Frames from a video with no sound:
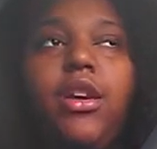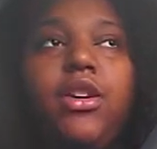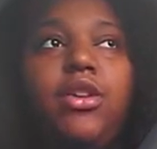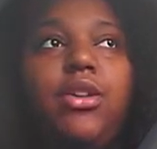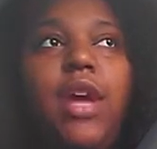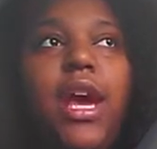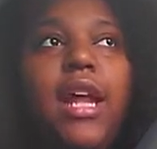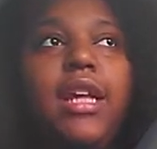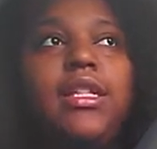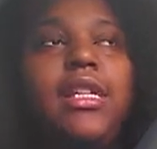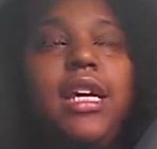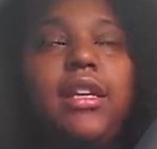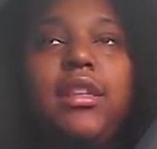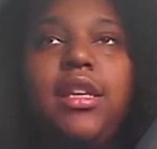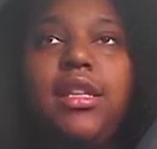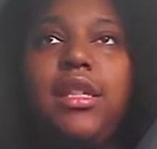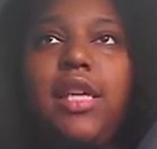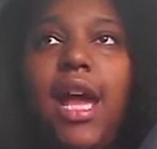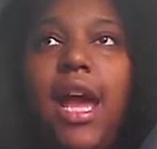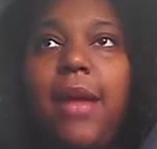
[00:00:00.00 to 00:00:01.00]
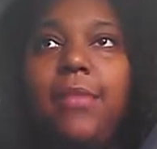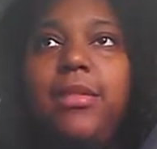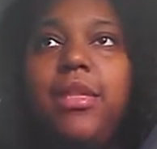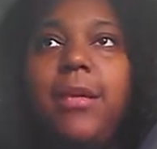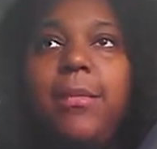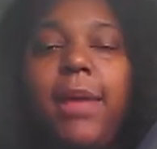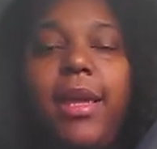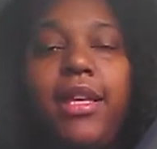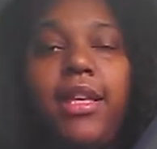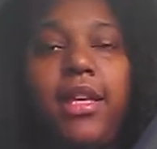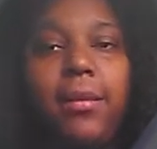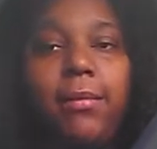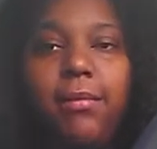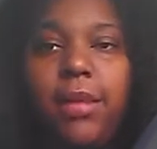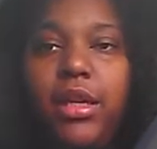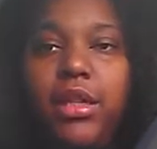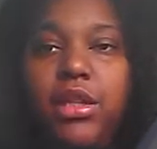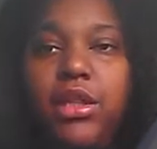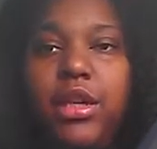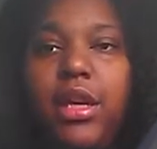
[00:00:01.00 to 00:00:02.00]
you gotta take the time to make your
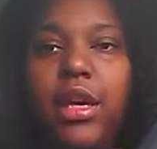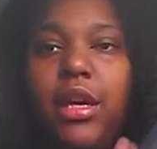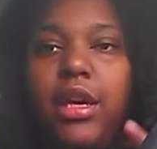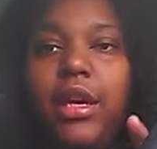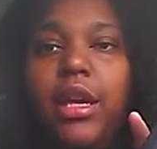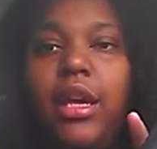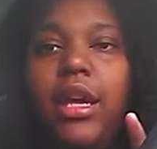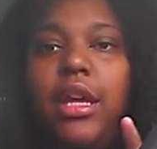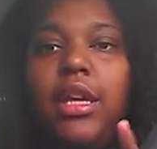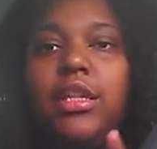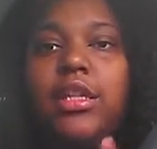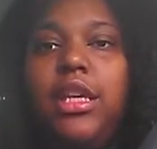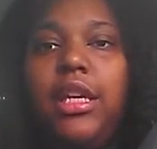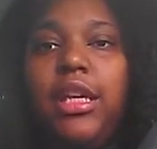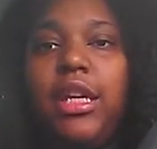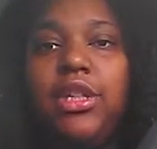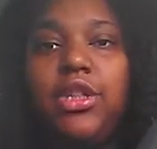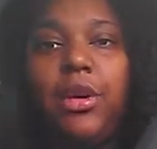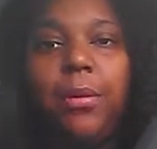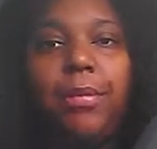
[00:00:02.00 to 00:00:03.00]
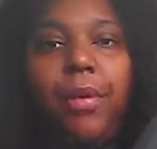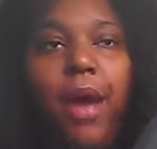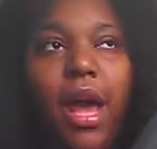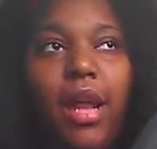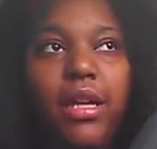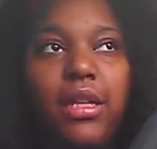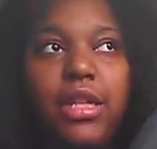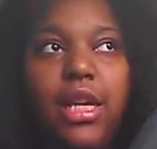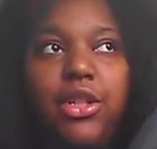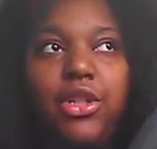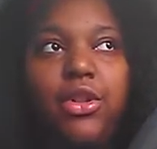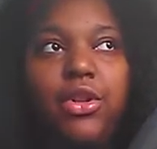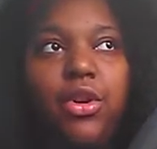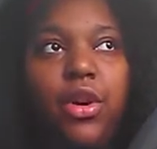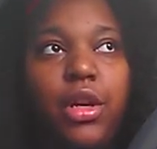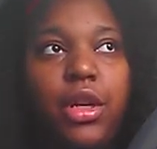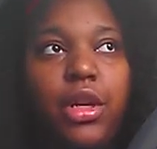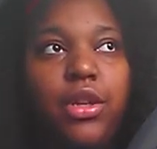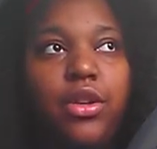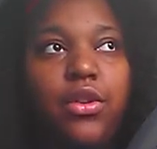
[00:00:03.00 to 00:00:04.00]
mixture, to get your products that you're
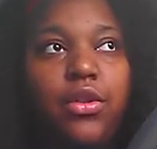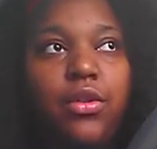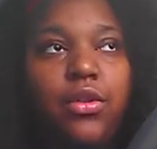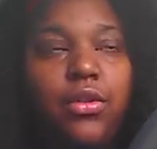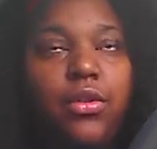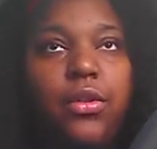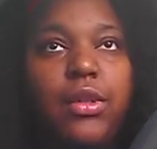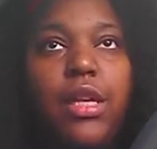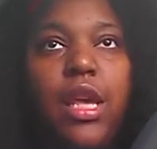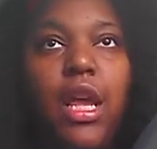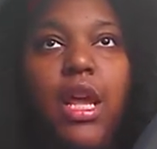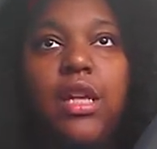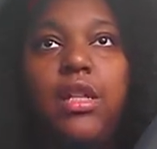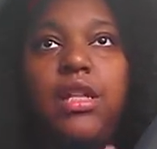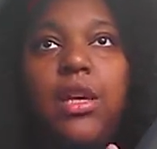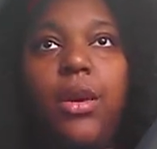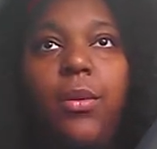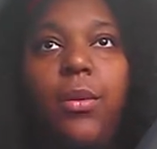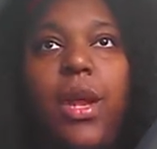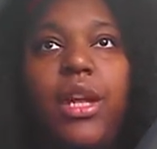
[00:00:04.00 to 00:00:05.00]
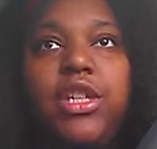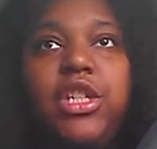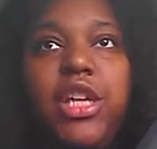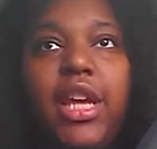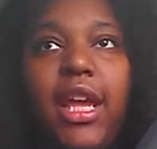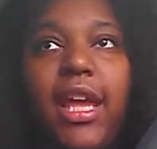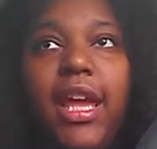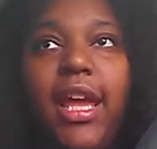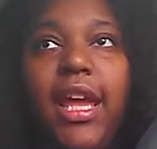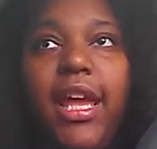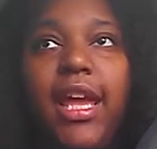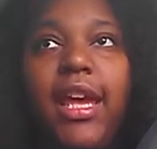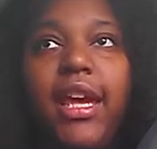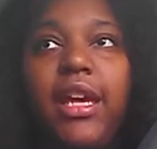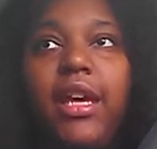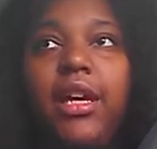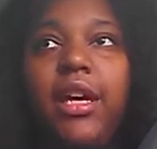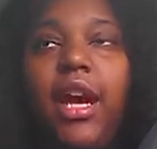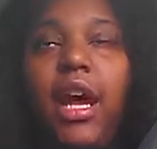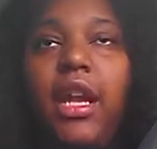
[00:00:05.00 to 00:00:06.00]
gonna use, to wet your
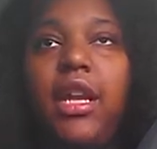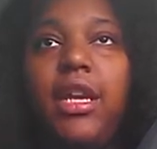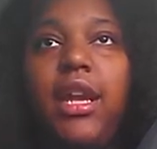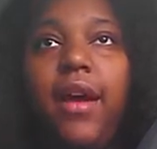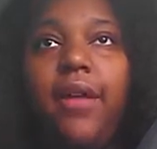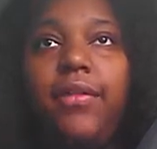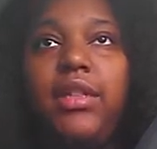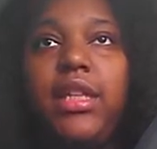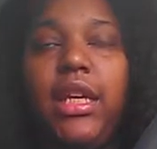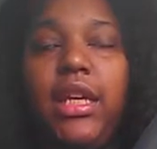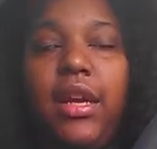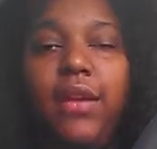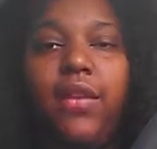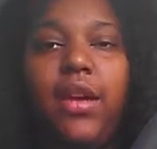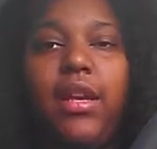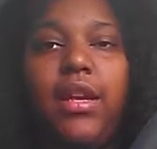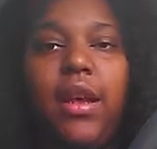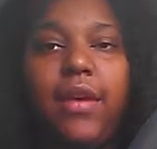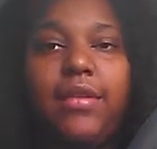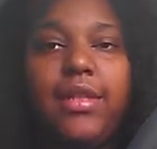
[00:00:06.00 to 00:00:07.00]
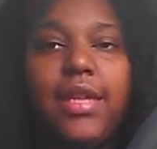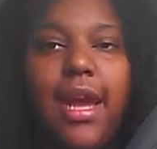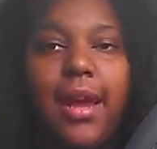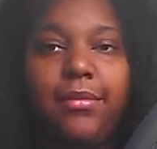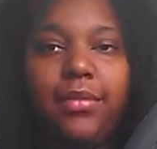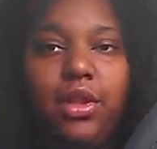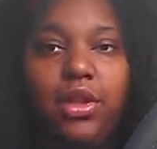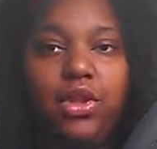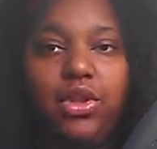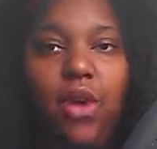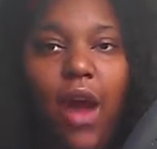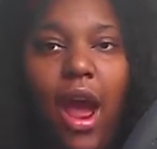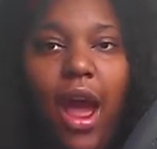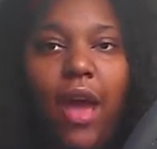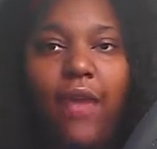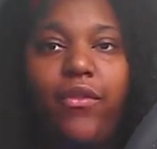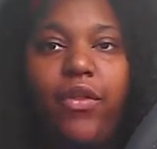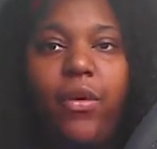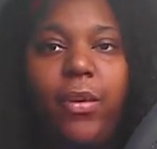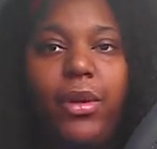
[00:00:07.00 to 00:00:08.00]
hair enough to give it enough time to
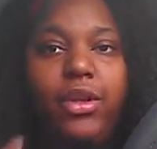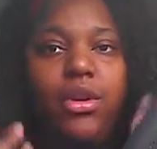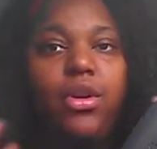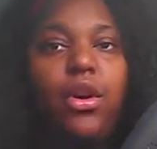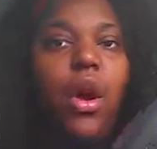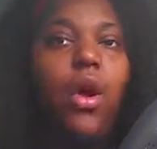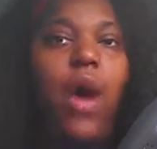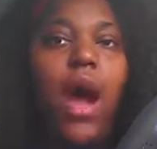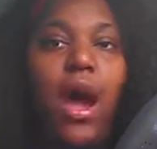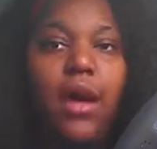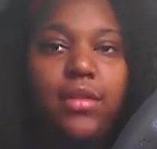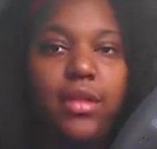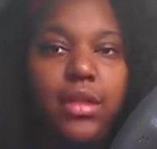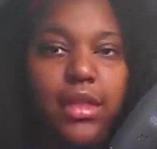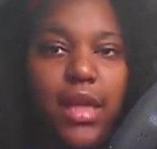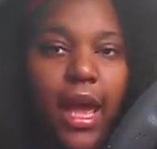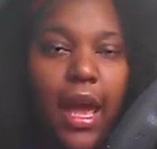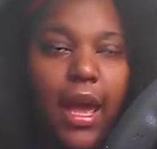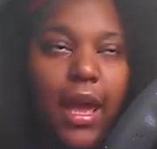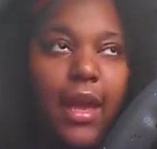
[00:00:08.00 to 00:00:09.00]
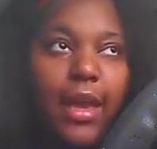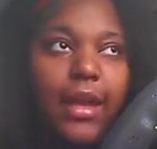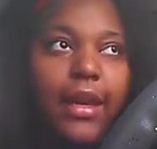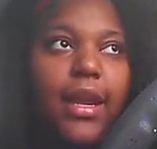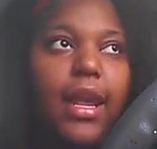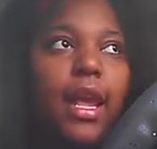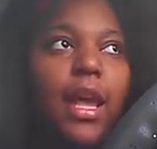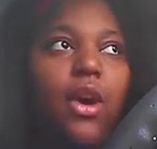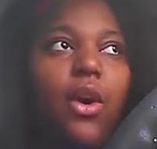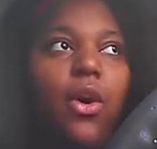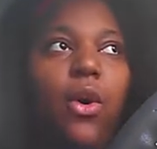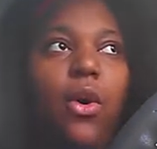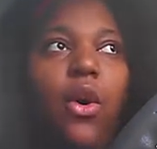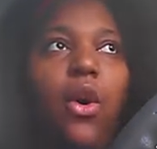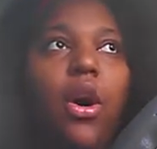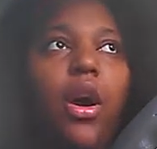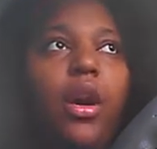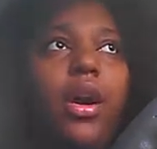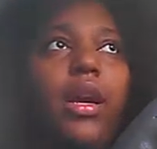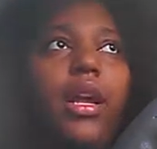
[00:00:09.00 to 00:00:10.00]
dry for when you go outside,
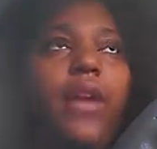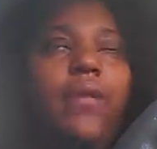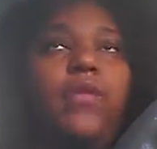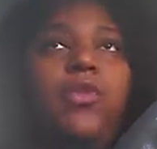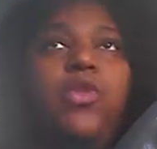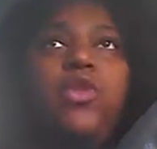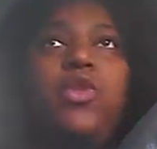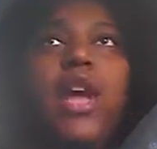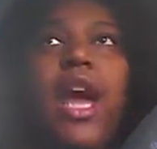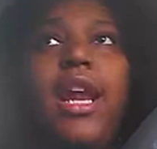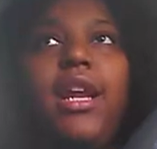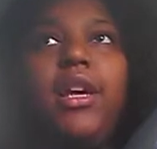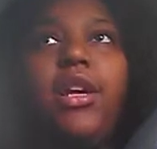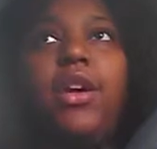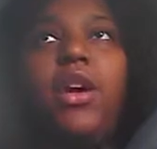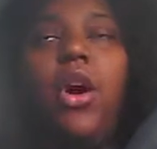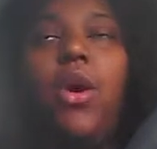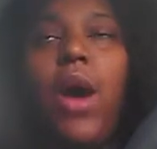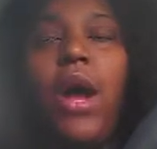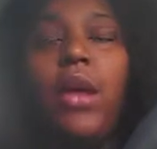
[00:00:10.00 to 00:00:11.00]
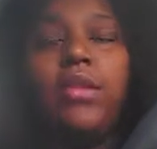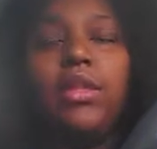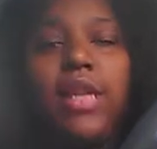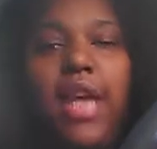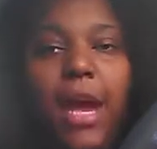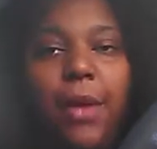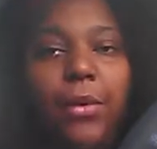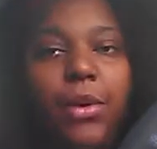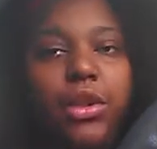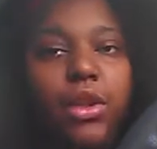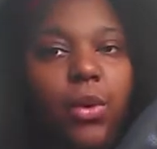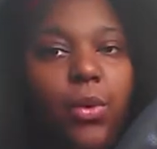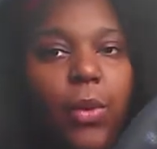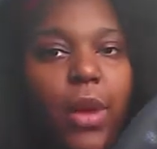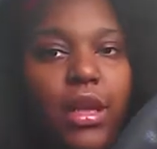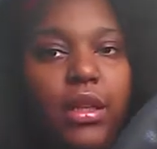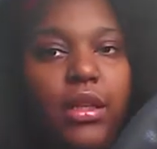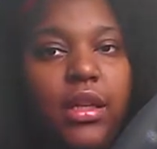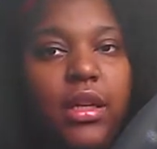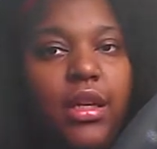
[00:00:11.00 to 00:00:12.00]
or if you try to go outside with the
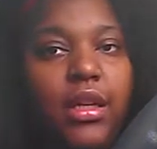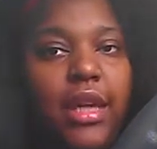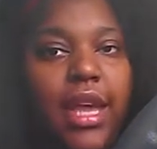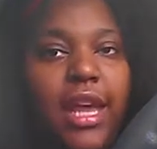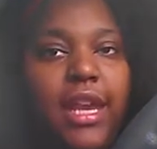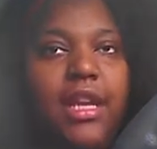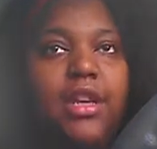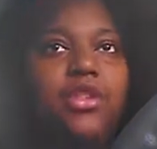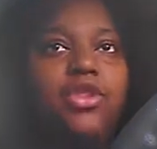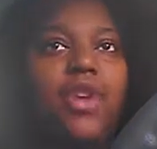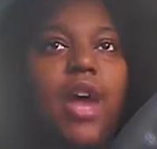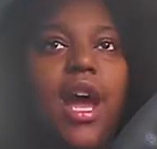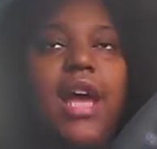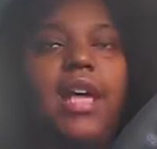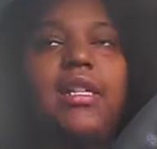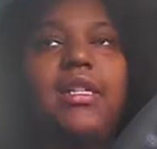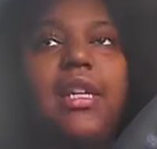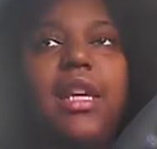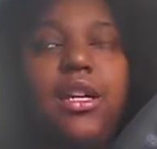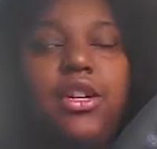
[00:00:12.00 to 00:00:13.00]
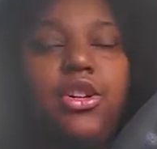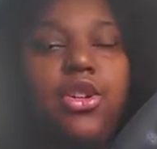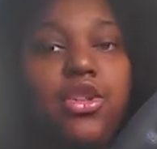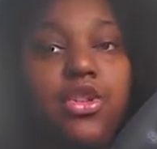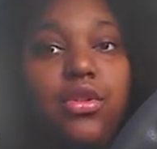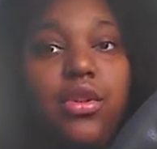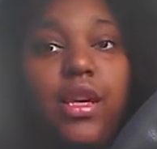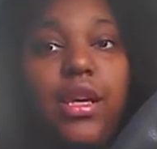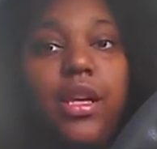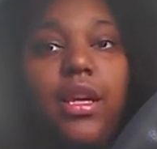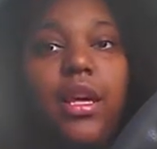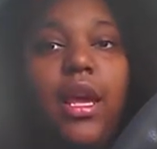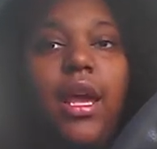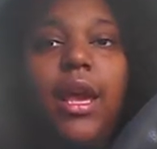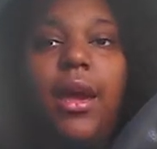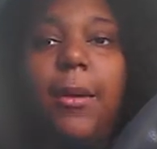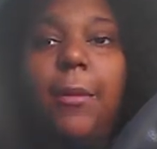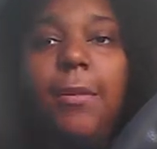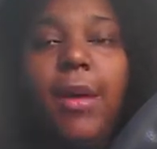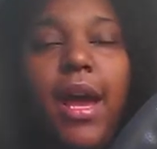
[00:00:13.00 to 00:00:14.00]
wet look and it dries in the street.
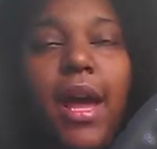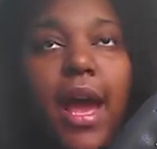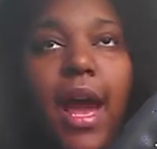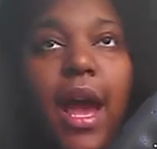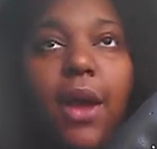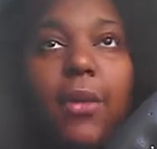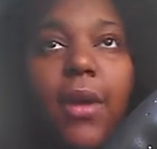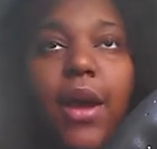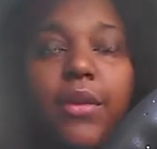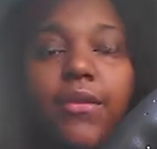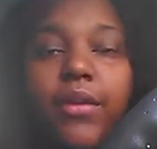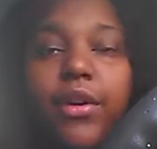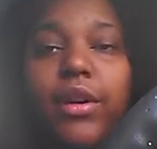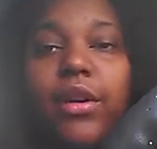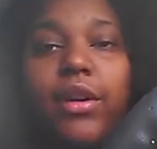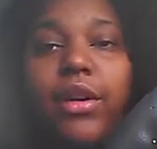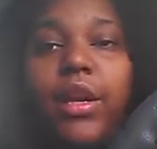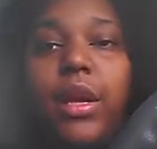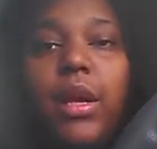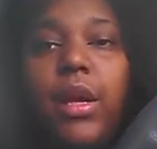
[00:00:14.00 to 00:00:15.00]
But however,